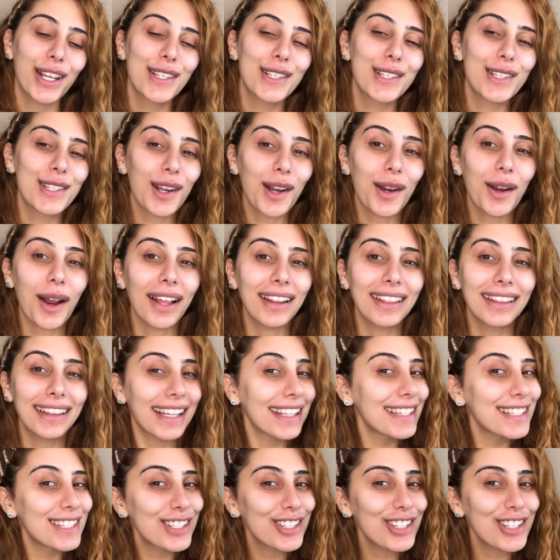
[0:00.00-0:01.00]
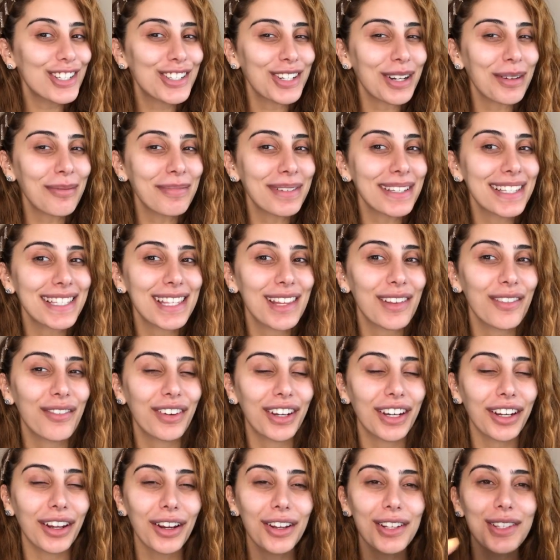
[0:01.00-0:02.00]
So let's just jump into the
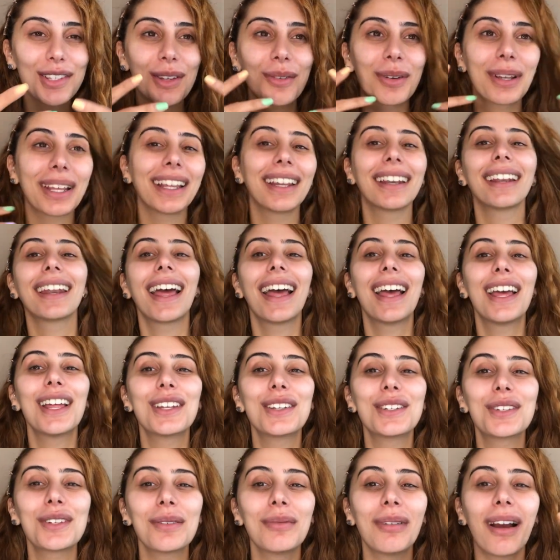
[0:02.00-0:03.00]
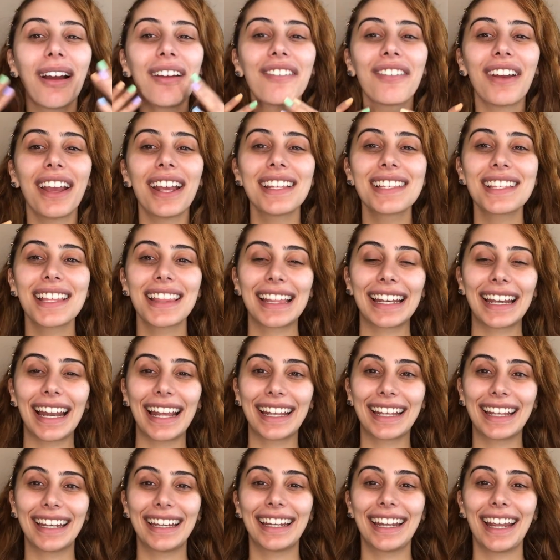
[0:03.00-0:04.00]
video so we can do my face and then I
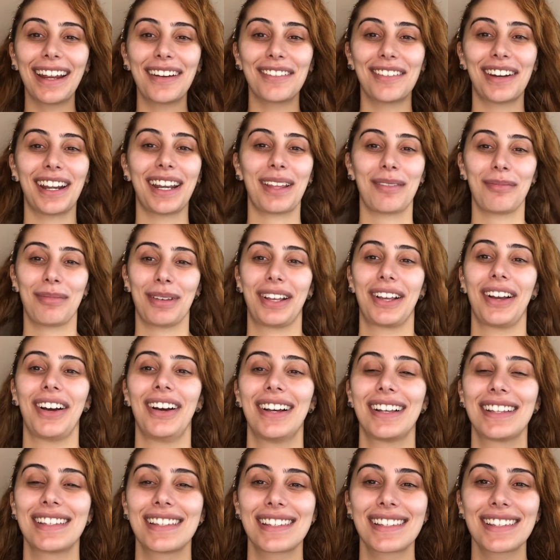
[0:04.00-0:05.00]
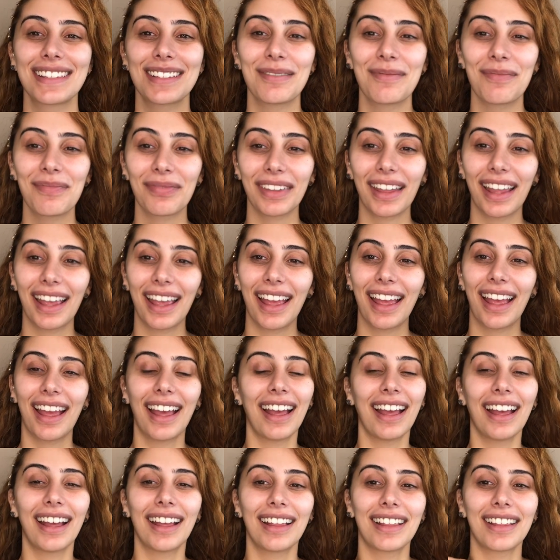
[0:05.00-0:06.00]
can get ready because
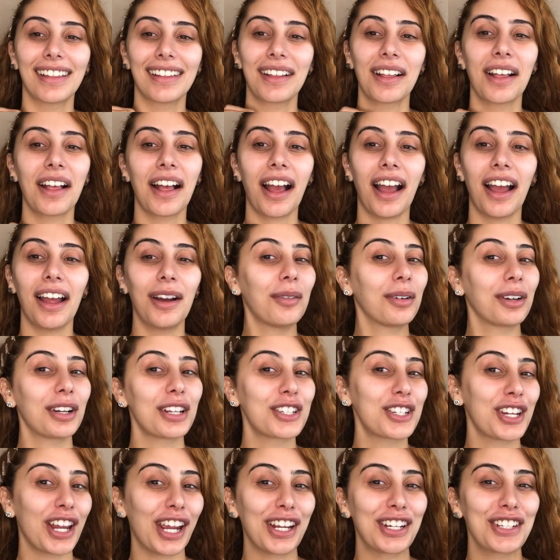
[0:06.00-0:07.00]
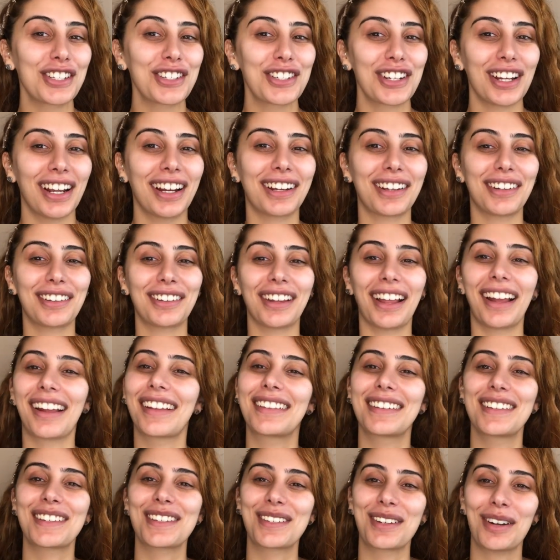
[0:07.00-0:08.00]
I want to change. I don't
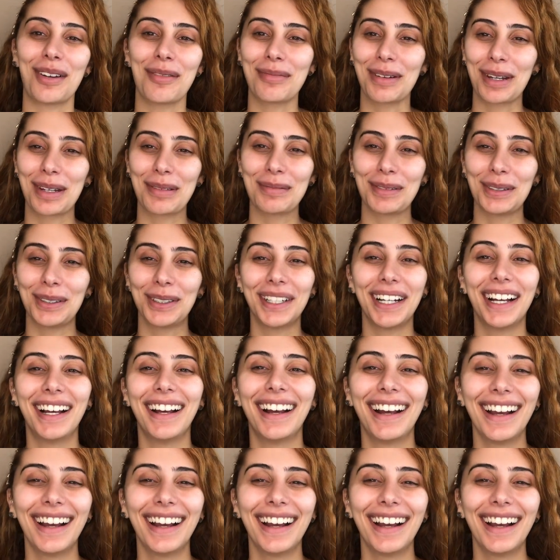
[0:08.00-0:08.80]
like this top anymore.